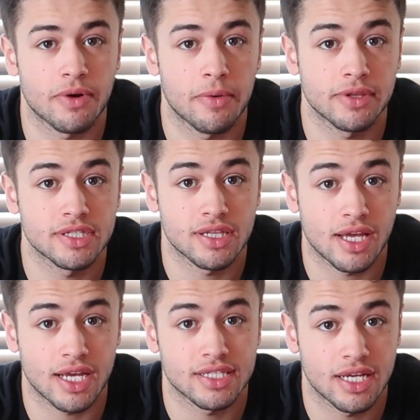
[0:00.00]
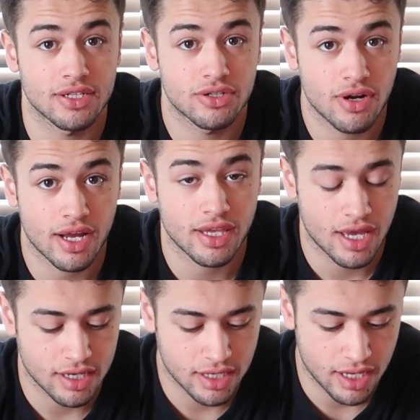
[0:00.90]
smart about this and, like I said, try and
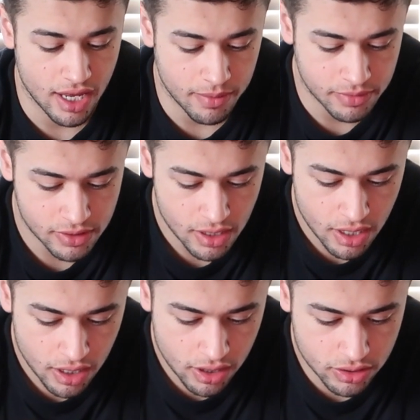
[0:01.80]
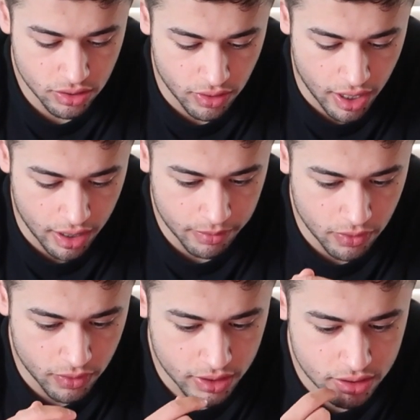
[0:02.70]
get DMs. So I'm
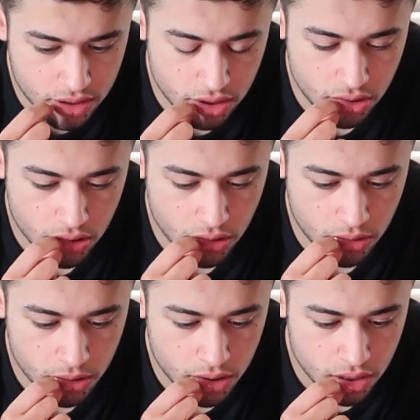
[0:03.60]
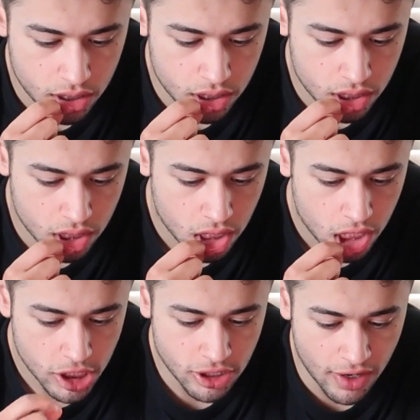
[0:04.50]
going to
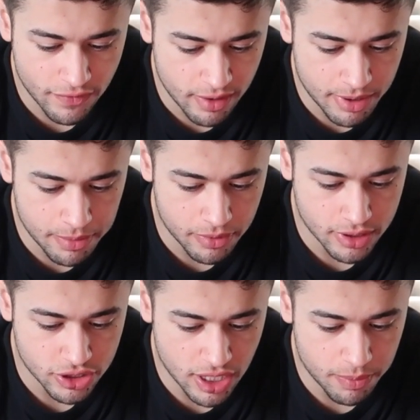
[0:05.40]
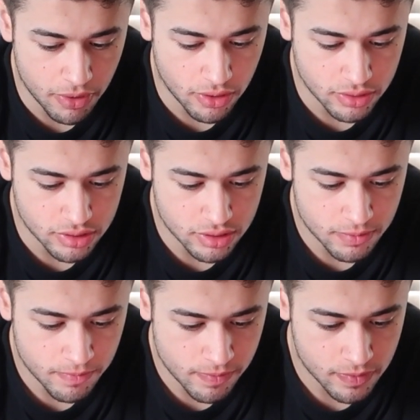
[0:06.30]
try and find people in Jake Paul's
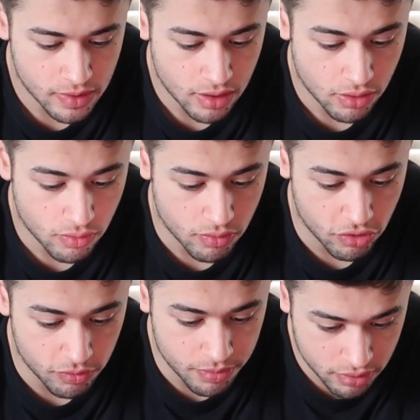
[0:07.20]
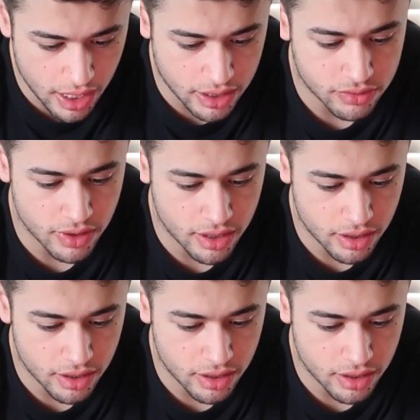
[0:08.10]
group. Yes, right